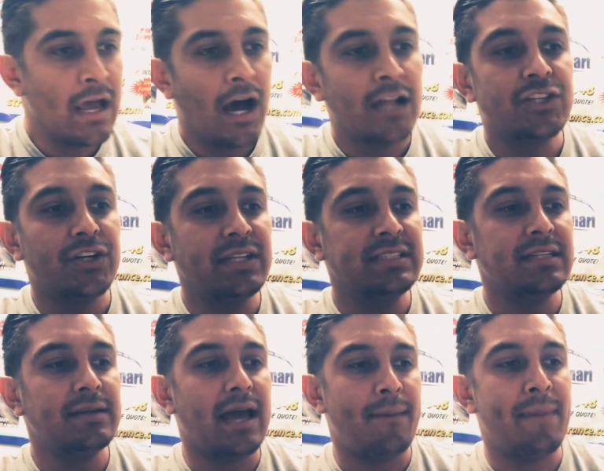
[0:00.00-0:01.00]
Attorneys
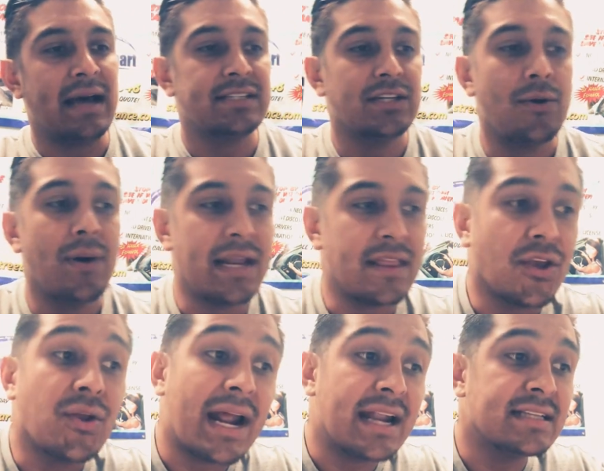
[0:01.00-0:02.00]
in Mexico and in the
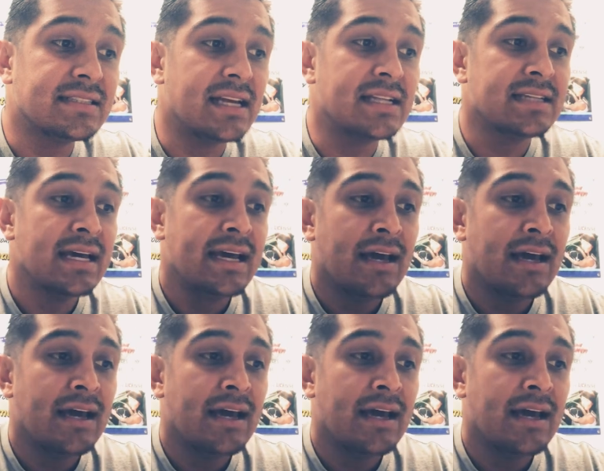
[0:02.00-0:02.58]
United States